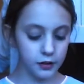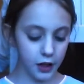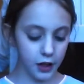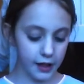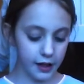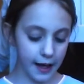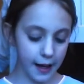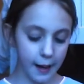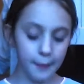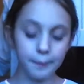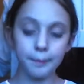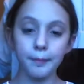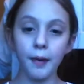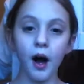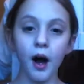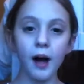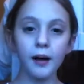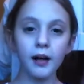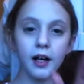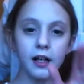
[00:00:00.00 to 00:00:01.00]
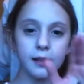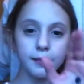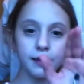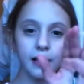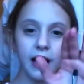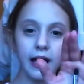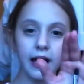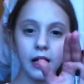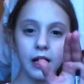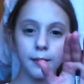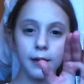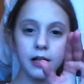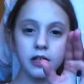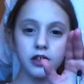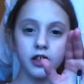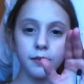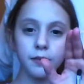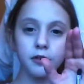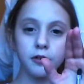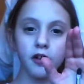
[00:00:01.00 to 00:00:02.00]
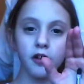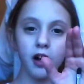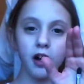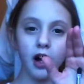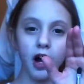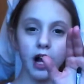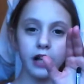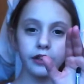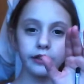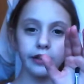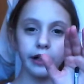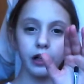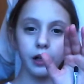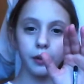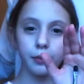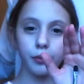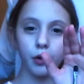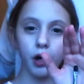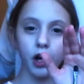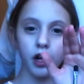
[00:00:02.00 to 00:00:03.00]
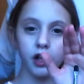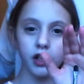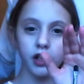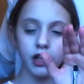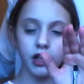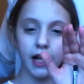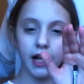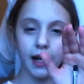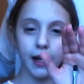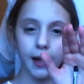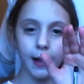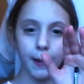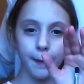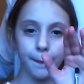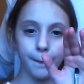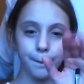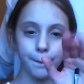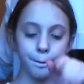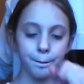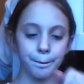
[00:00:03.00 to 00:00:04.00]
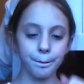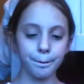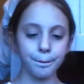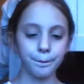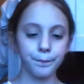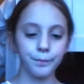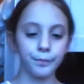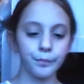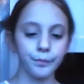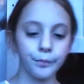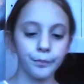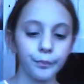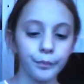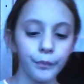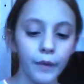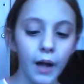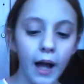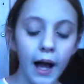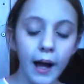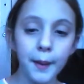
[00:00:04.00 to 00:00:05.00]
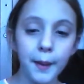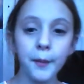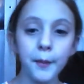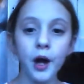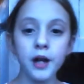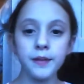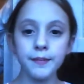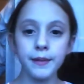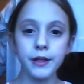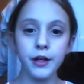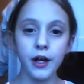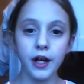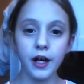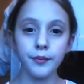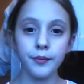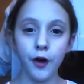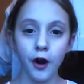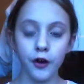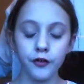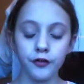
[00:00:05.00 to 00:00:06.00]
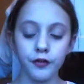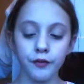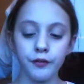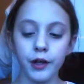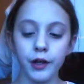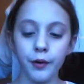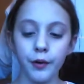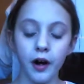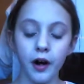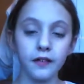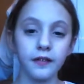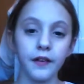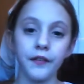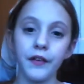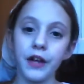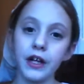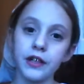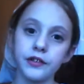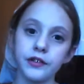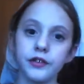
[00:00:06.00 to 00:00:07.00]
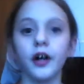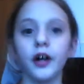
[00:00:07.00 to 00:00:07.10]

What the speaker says: So yeah, but I'm going to be taking my Superdrug eyeshadow brush here, and I'm going to be doing a brush review after this,